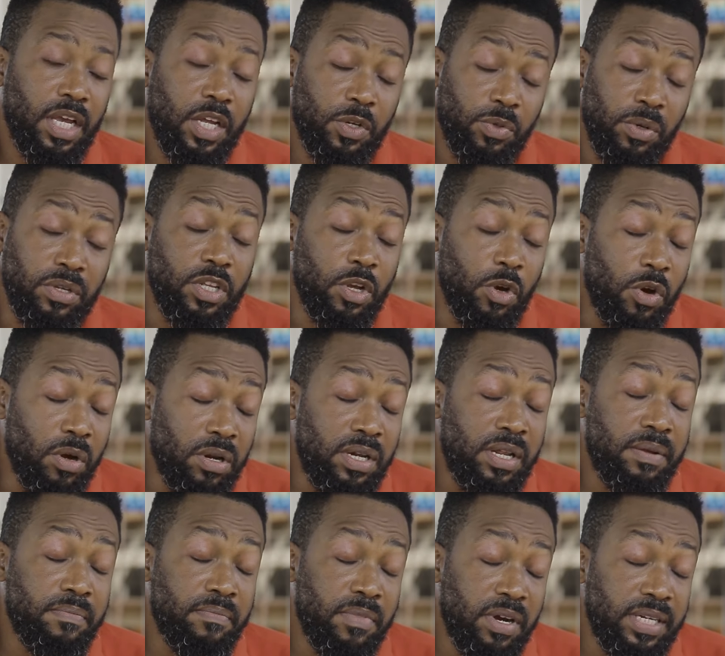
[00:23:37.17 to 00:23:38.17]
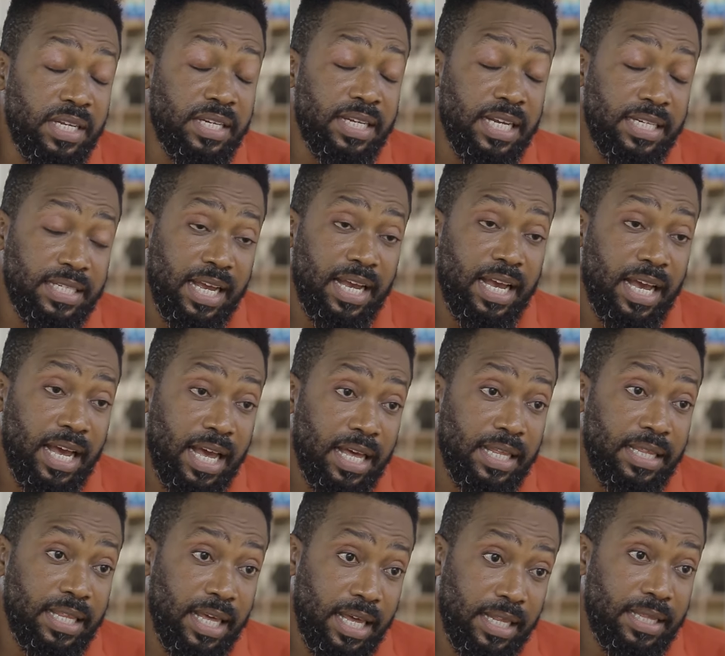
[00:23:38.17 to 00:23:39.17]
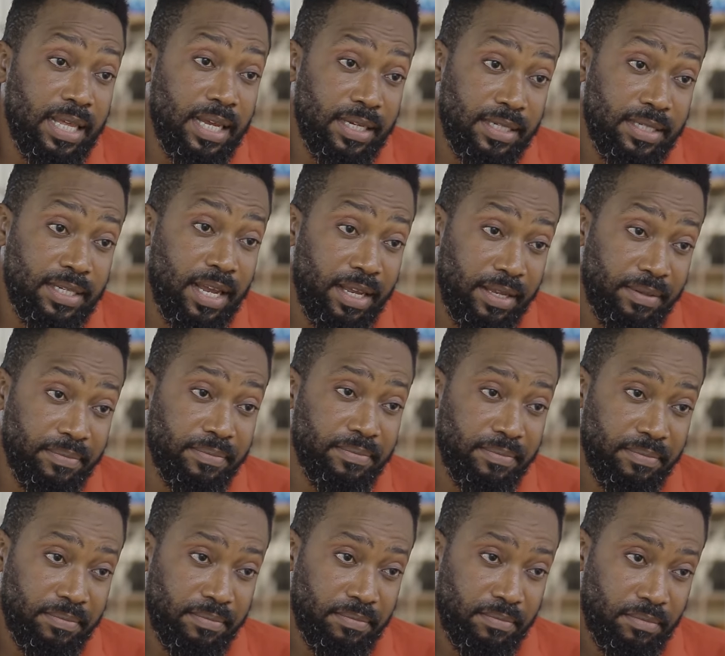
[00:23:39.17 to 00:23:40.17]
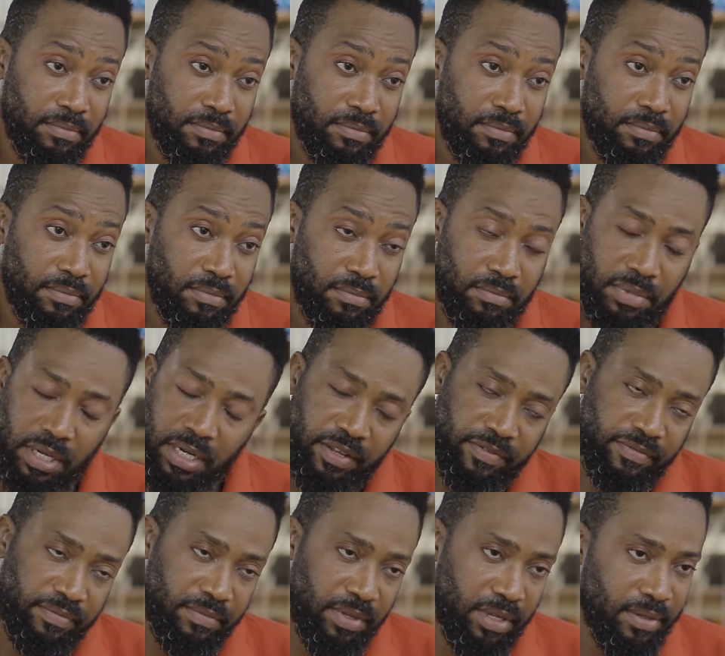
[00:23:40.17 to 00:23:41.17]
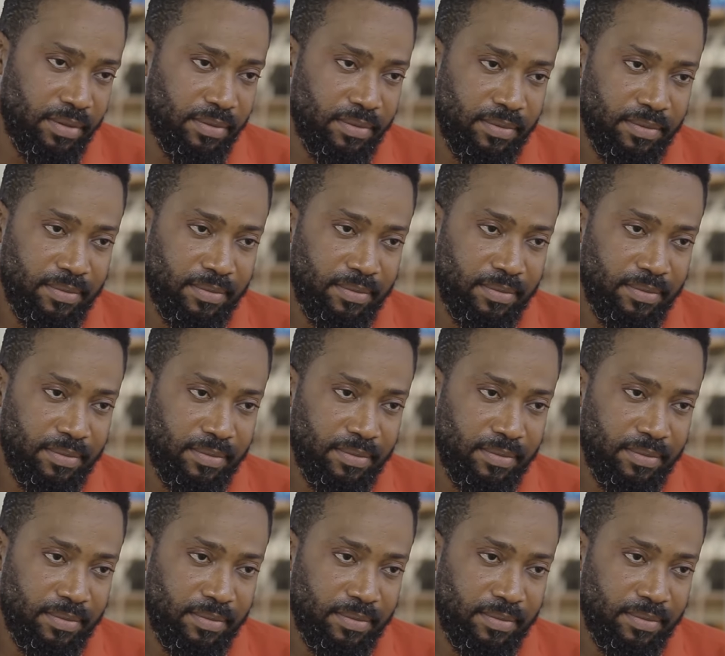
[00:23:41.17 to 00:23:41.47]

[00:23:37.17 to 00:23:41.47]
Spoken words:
It was the only money that I had at that time, believe me.